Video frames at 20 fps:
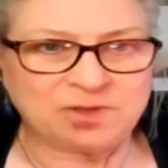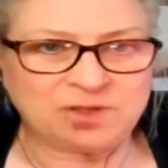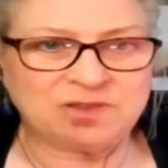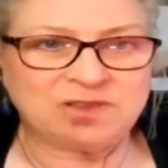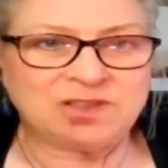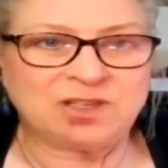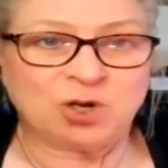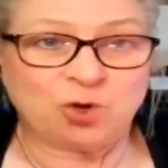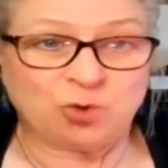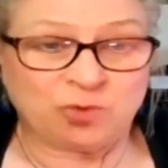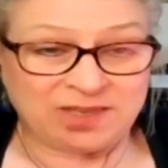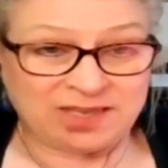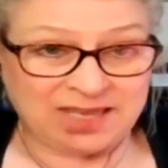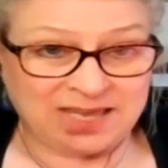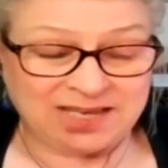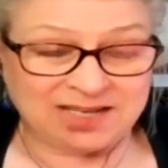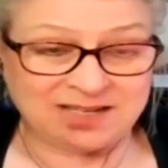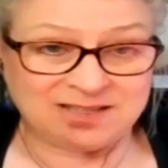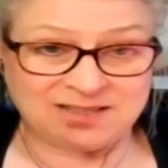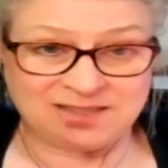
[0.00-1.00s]
you know, the
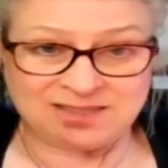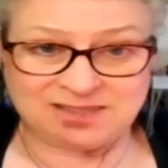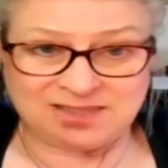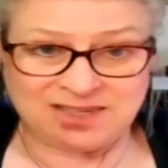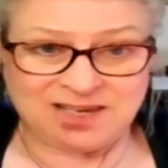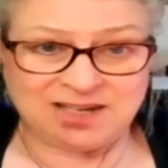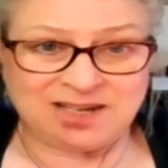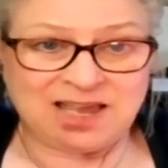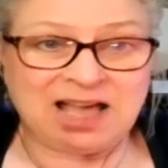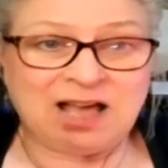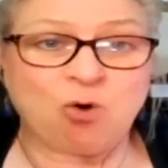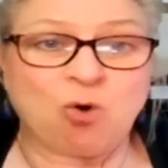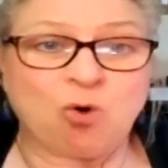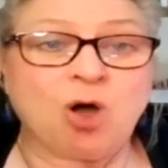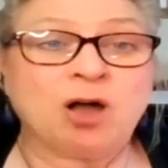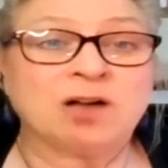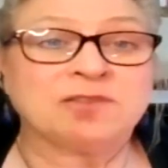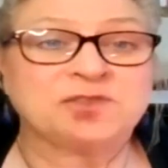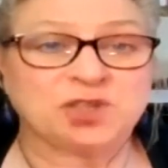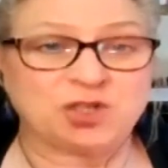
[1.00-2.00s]
cadence and how
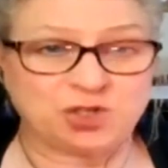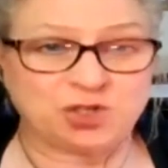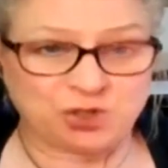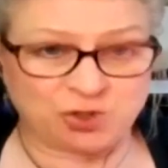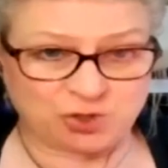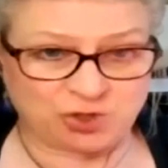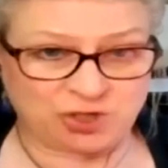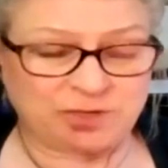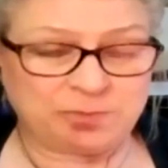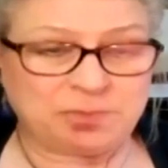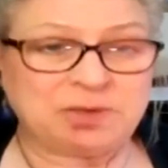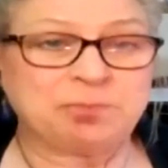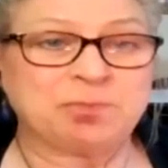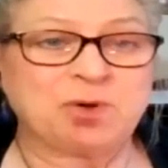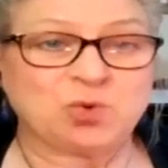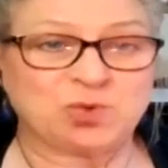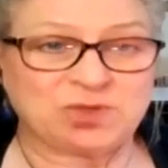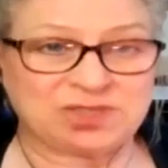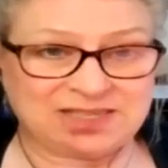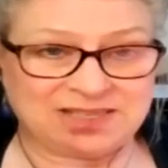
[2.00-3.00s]
often you're going to be
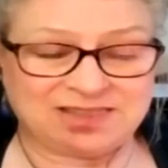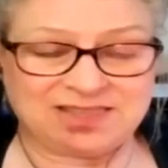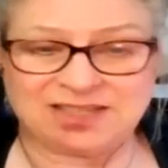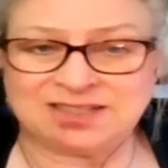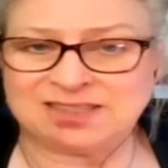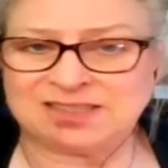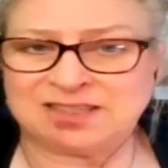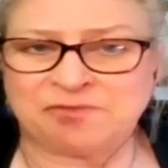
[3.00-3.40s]
posting things?